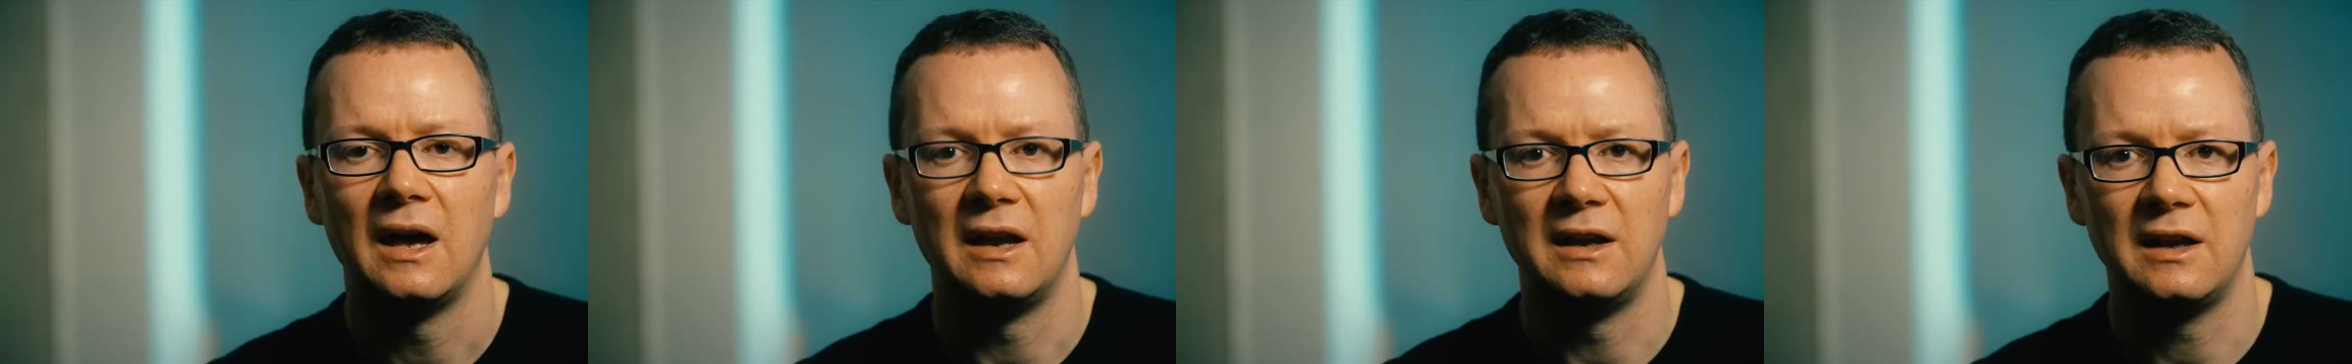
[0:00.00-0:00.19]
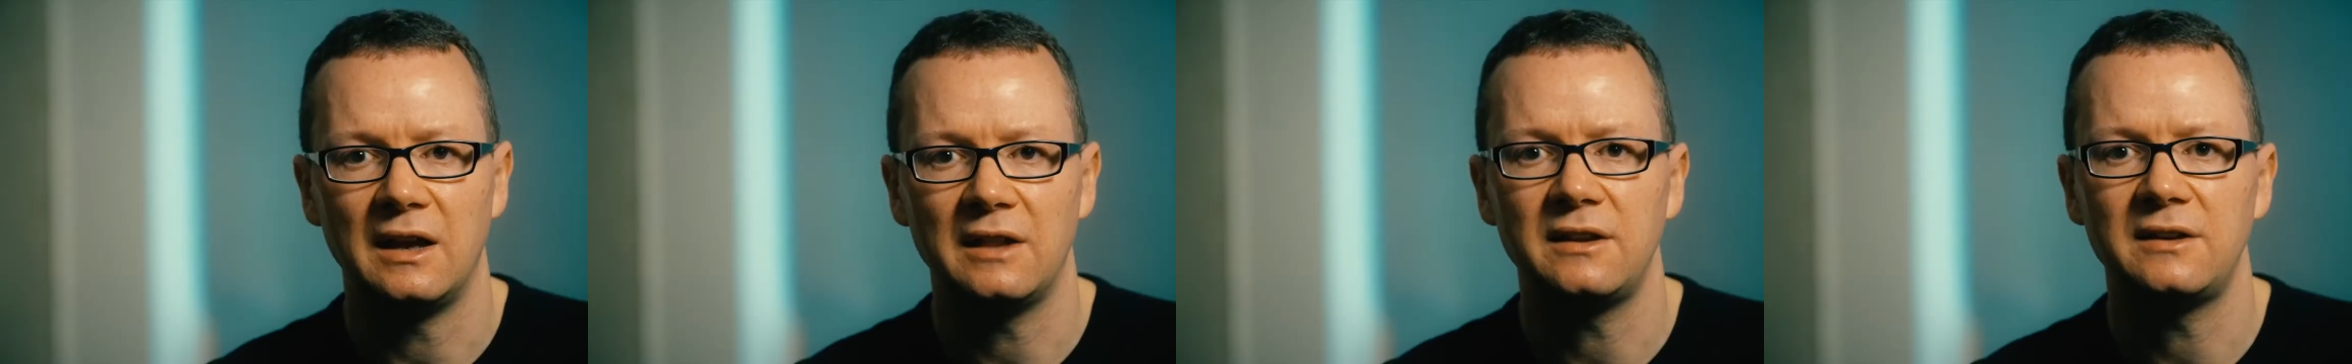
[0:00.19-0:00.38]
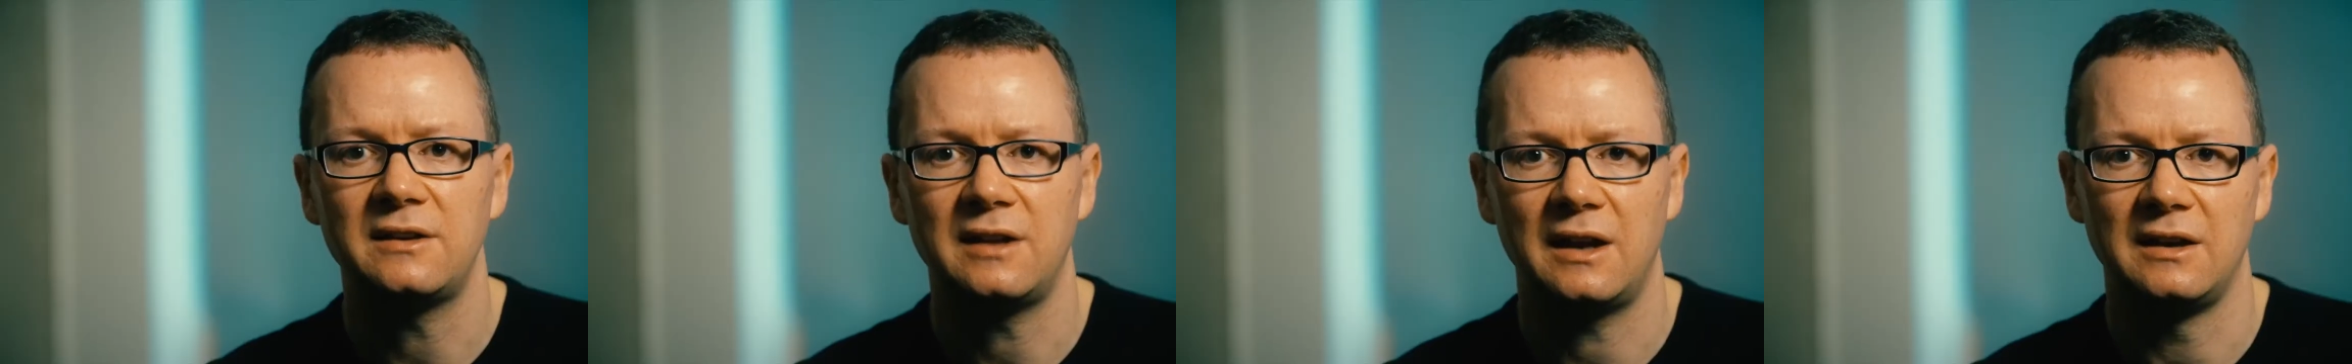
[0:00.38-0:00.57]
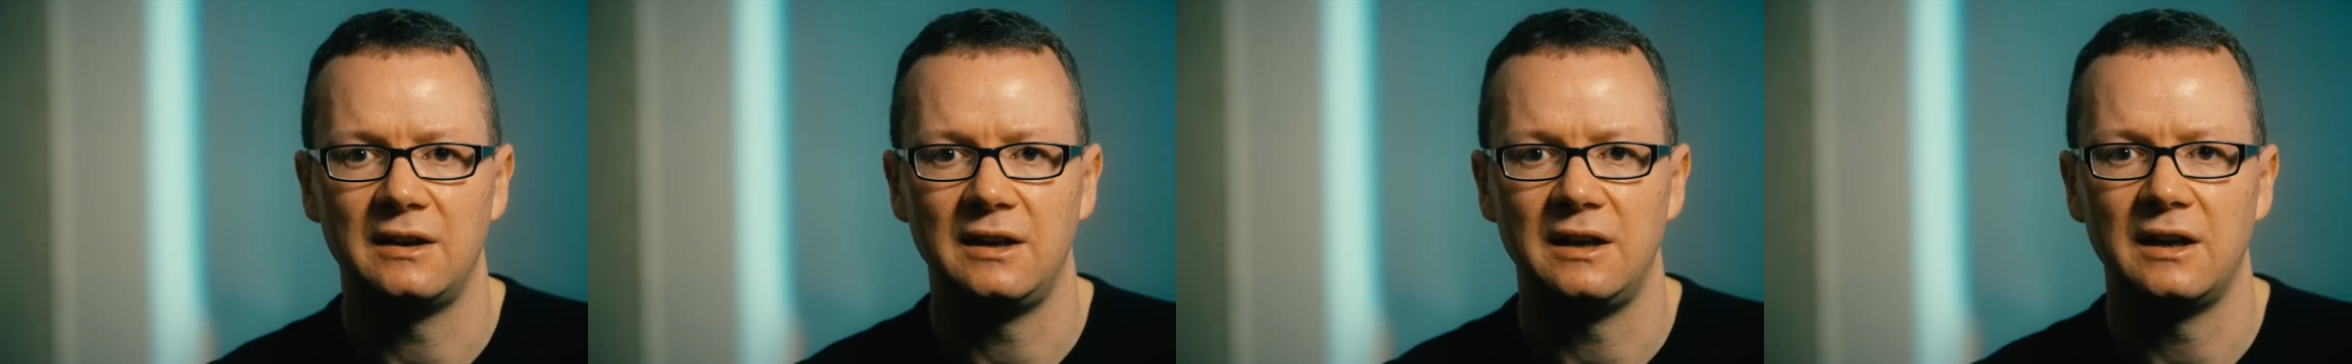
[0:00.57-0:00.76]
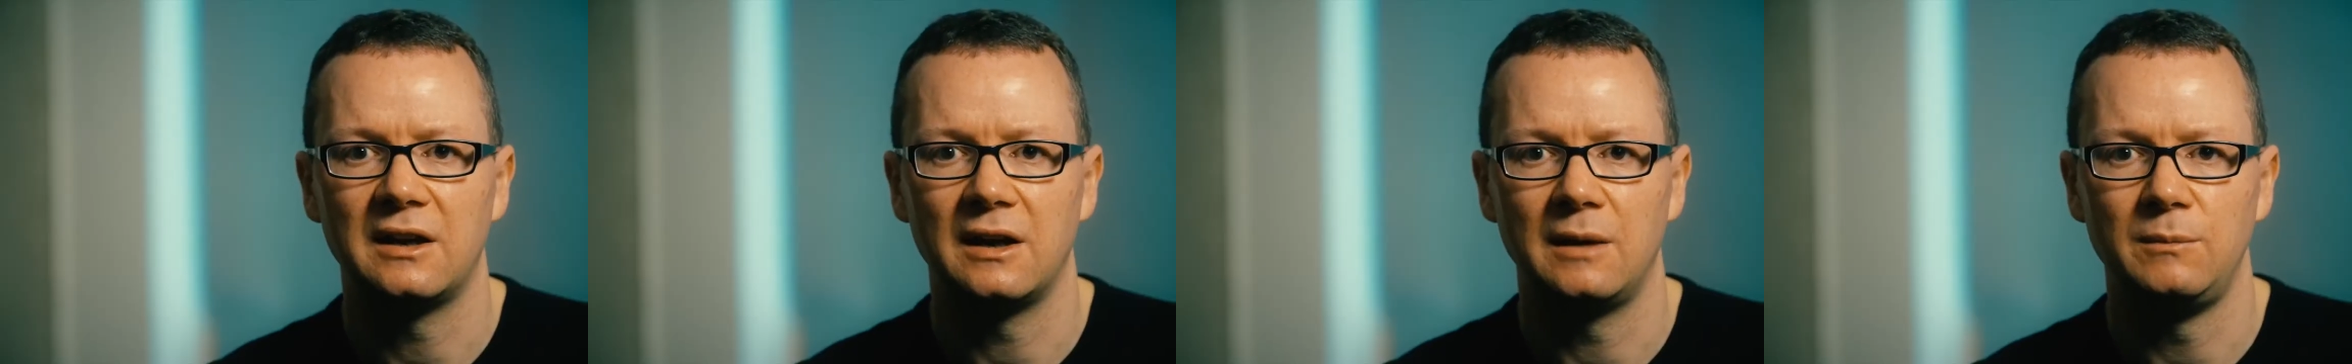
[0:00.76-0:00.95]
Another
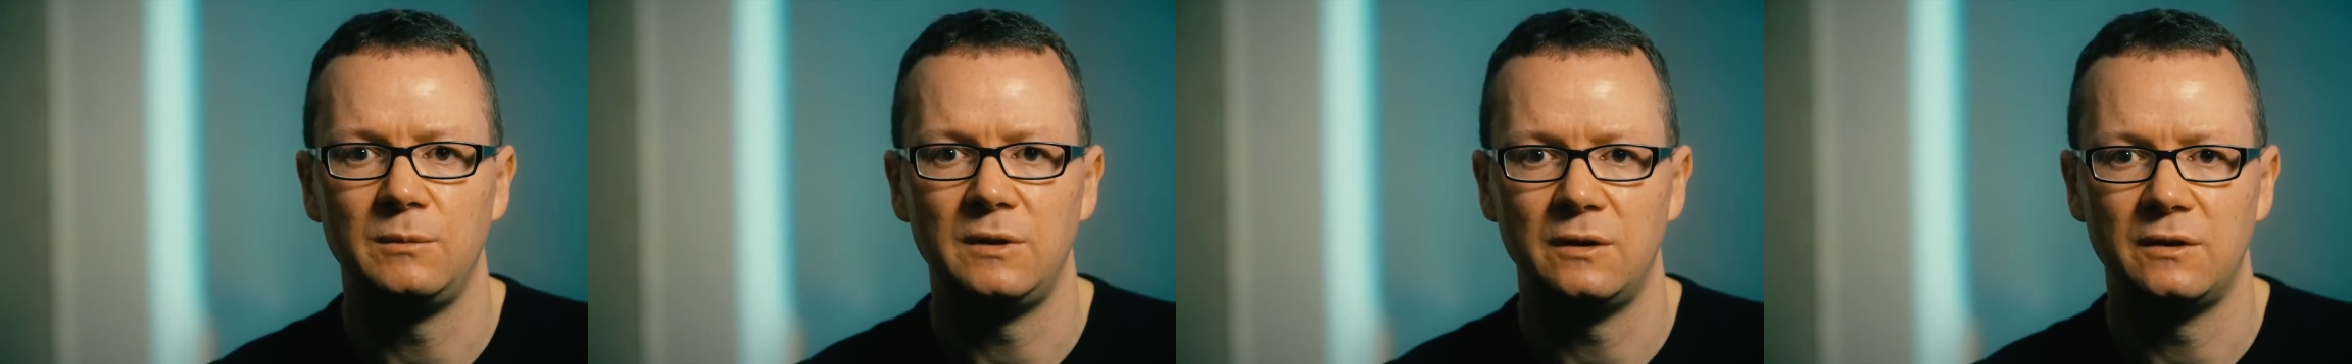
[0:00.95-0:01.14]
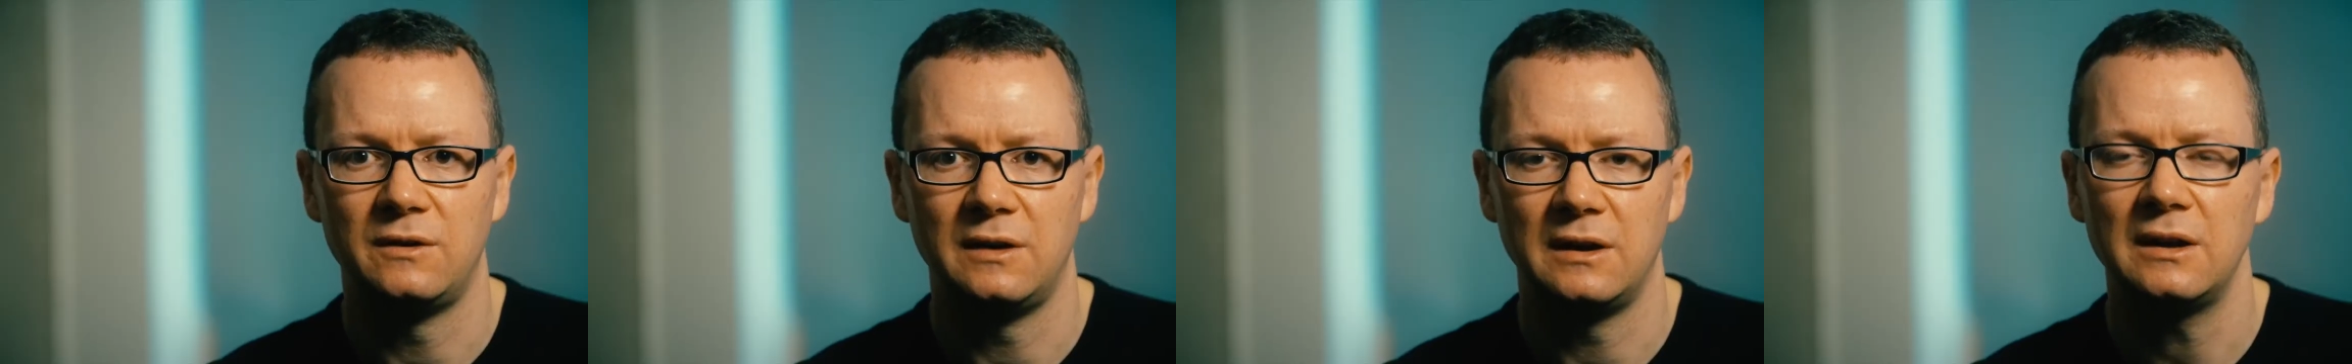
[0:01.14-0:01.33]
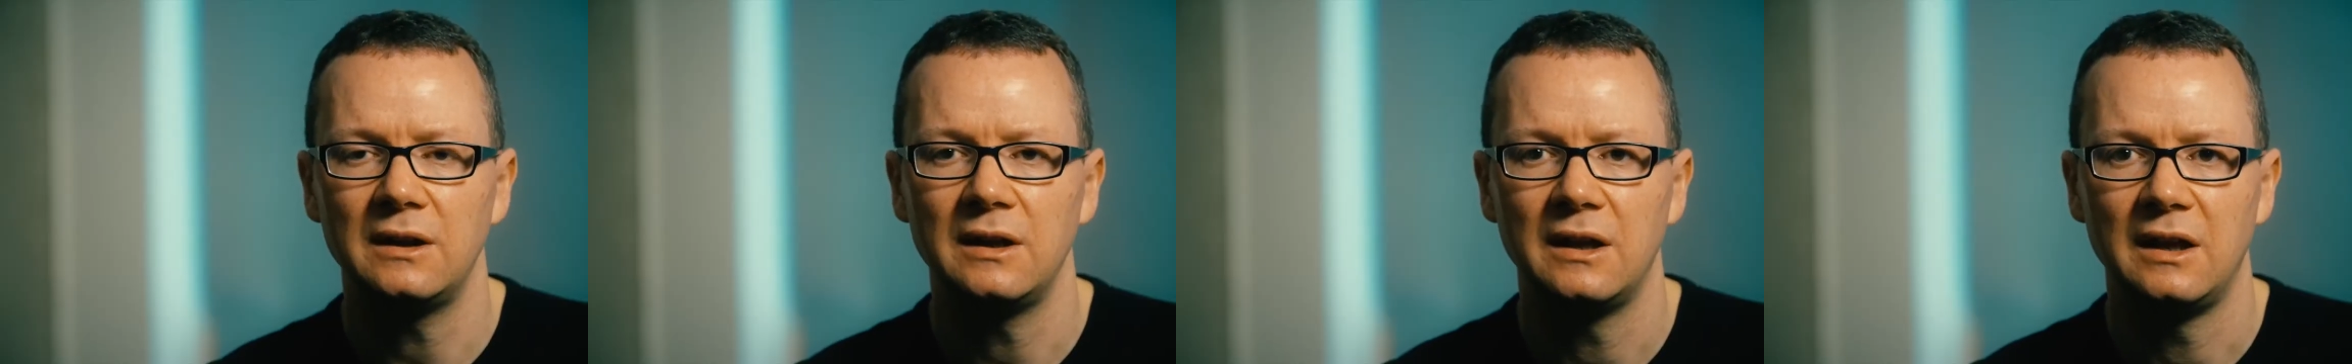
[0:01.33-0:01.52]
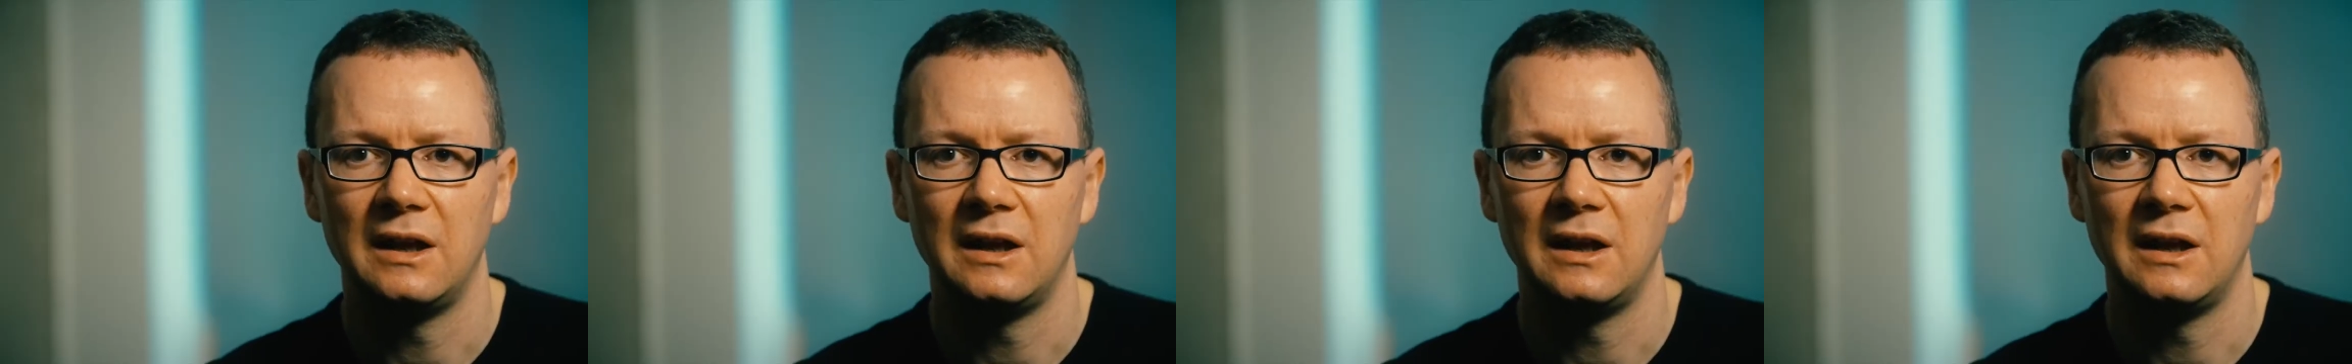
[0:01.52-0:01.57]
technique I'm using